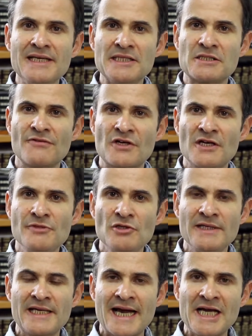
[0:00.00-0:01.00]
means of
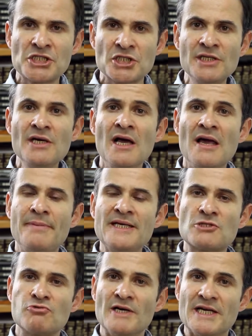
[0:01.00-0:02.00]
communication
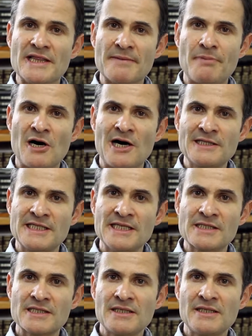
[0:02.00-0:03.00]
between the
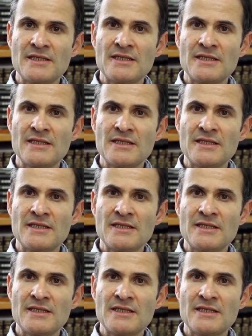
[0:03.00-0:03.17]
parties,